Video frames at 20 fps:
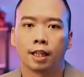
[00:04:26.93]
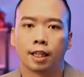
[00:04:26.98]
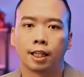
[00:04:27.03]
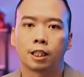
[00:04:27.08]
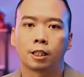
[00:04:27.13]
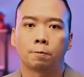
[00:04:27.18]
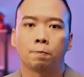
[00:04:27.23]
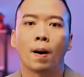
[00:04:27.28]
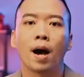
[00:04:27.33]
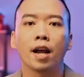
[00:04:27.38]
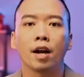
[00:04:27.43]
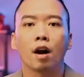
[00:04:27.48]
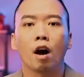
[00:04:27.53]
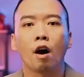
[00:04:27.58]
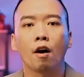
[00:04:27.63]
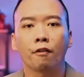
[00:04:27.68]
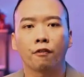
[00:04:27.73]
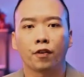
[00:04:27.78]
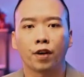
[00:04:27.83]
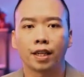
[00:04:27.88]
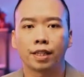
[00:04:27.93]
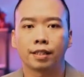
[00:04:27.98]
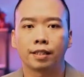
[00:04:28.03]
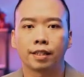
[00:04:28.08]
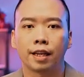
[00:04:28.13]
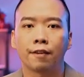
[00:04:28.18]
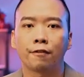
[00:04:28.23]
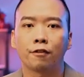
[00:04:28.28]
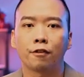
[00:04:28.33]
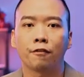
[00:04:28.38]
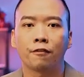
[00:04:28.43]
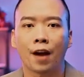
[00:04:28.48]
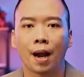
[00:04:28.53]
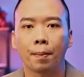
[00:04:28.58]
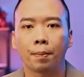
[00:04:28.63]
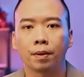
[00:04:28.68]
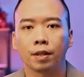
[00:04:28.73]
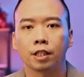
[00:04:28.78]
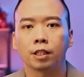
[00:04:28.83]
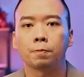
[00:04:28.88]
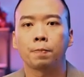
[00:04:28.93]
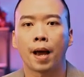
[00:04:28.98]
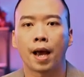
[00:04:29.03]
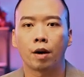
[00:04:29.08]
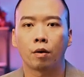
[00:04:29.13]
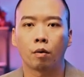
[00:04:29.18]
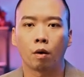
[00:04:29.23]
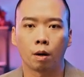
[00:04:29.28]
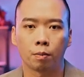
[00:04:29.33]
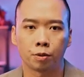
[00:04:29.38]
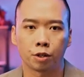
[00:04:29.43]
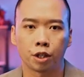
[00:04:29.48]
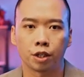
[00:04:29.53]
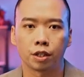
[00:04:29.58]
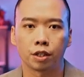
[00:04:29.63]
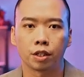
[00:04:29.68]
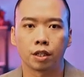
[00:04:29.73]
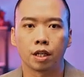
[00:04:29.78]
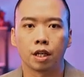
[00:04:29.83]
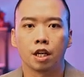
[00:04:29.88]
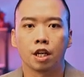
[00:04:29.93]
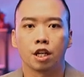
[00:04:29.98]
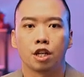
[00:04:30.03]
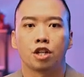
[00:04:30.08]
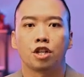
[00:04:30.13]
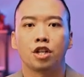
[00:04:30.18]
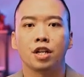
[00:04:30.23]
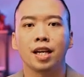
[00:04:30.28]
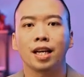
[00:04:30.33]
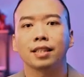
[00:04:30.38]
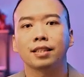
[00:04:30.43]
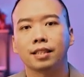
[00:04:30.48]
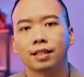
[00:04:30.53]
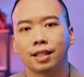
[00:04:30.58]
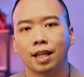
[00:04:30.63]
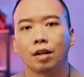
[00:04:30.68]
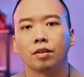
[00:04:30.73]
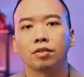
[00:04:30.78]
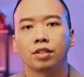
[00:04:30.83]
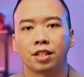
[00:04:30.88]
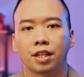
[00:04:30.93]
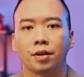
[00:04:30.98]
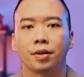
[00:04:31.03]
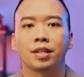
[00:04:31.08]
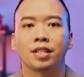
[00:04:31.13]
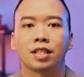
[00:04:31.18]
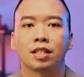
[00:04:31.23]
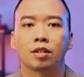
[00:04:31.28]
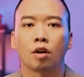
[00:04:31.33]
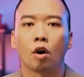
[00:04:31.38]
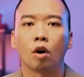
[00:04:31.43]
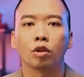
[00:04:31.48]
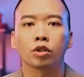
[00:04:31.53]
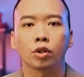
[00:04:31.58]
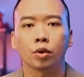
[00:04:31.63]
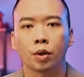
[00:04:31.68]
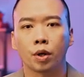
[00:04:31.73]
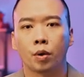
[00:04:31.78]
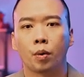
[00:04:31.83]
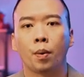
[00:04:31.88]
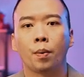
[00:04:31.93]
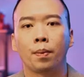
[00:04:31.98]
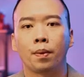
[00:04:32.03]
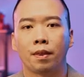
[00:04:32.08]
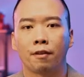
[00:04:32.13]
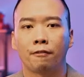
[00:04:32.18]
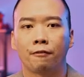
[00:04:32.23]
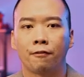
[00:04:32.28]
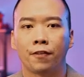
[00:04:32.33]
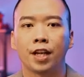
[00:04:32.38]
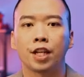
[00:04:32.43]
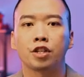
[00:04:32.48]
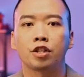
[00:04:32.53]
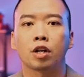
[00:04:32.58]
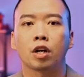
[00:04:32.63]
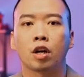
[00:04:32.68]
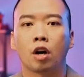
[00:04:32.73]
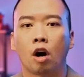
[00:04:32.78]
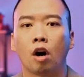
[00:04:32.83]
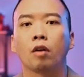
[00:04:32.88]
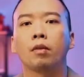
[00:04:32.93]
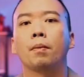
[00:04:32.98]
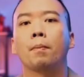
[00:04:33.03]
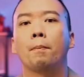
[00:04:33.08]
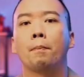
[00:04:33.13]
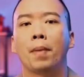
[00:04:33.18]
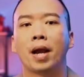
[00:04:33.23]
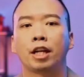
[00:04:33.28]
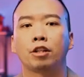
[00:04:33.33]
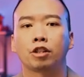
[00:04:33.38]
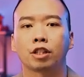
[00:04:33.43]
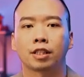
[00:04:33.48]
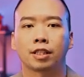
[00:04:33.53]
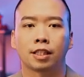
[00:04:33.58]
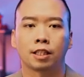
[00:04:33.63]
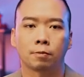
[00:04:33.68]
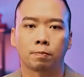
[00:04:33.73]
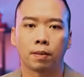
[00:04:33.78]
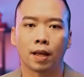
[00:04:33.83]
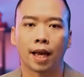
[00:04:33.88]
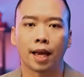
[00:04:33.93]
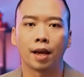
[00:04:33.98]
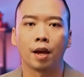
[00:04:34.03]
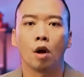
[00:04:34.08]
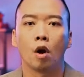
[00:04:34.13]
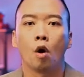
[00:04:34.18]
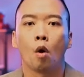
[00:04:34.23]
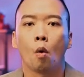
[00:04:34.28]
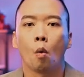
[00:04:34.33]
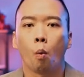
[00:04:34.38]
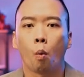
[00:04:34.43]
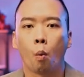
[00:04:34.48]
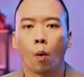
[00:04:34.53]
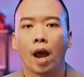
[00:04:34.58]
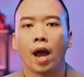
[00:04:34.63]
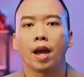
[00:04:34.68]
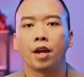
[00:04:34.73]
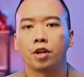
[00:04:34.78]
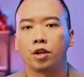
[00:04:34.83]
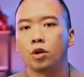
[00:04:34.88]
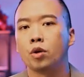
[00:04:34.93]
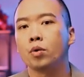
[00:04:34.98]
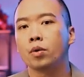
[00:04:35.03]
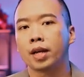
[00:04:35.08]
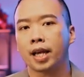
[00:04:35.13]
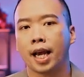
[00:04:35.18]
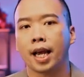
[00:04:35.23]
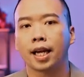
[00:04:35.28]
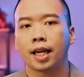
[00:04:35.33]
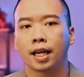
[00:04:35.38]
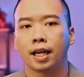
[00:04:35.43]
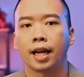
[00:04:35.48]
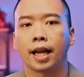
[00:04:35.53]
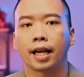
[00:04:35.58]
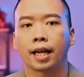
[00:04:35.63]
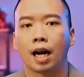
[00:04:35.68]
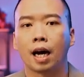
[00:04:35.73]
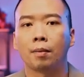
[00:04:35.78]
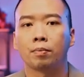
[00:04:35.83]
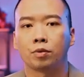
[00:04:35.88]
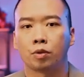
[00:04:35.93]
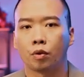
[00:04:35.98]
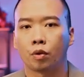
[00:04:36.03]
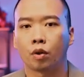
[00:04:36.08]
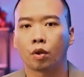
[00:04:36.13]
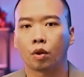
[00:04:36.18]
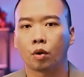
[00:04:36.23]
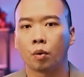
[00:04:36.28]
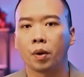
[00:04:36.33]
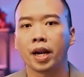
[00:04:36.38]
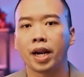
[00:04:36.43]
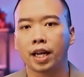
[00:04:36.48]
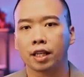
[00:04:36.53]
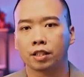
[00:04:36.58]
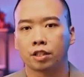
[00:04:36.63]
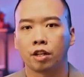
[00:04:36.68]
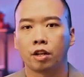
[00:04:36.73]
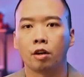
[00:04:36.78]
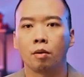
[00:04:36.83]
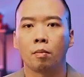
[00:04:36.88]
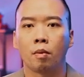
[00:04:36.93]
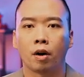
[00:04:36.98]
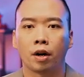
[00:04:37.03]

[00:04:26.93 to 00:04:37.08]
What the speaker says: Despite offering several fabulous panel options, GS Stealth series is also equipped with a feature called Matrix Display, where you can connect up to 3 external